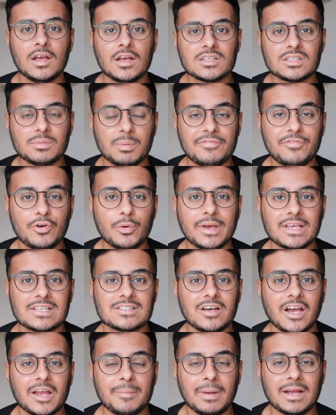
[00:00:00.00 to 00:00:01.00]
So before we get
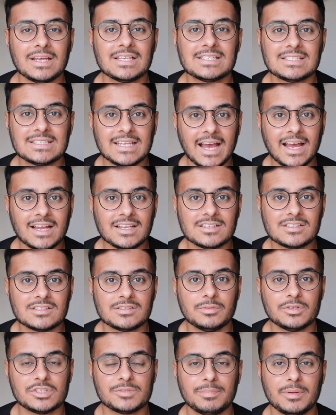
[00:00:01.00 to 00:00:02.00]
started, my
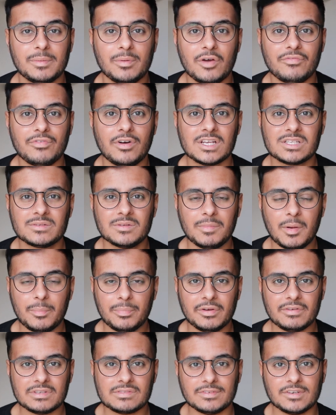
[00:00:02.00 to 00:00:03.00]
stats, which people have asked me in my
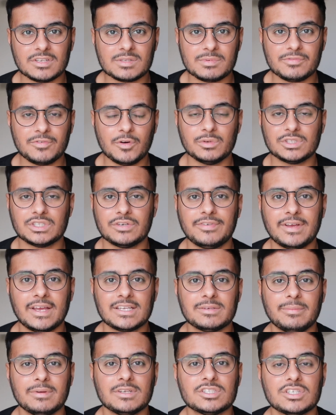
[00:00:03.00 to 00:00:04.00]
previous videos before, which I forget
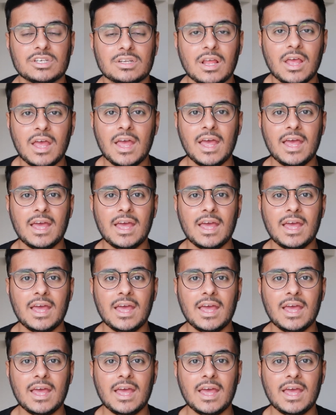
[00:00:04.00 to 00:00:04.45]
to mention,